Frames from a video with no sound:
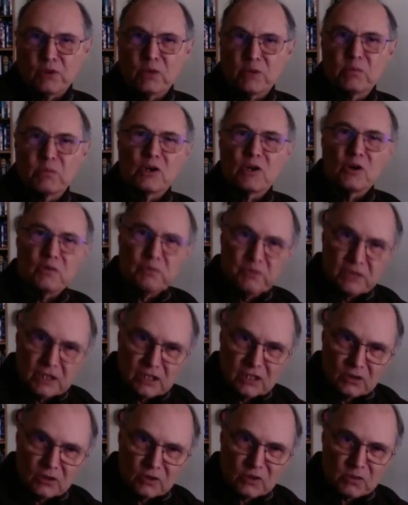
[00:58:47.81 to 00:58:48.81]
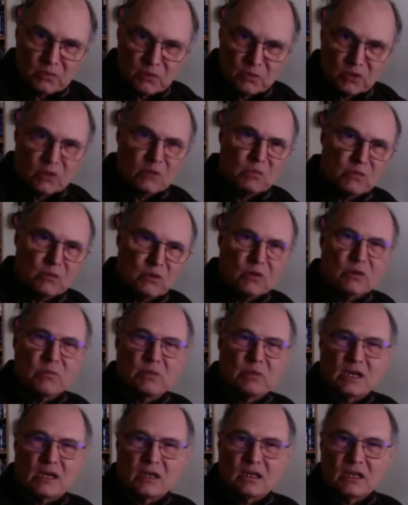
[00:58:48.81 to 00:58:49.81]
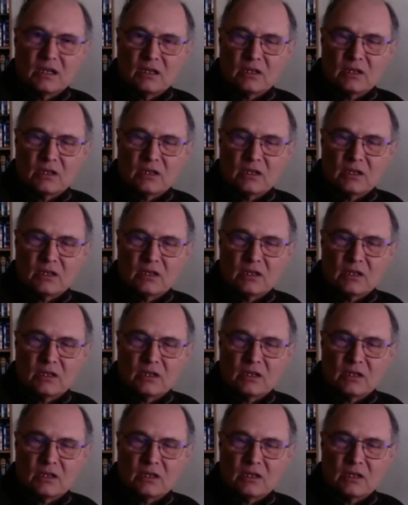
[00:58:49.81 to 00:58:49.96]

but hopefully knows more and more about.